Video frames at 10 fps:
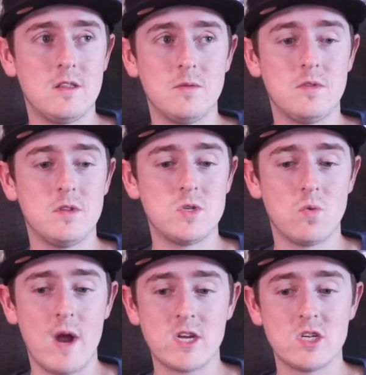The
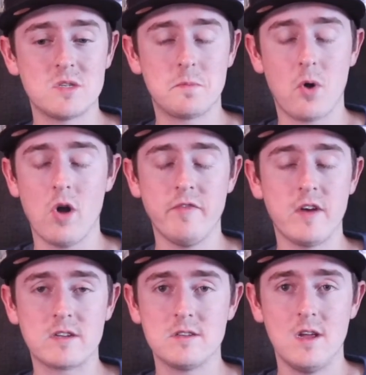direction is
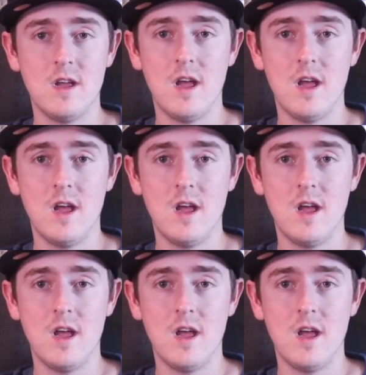perfect.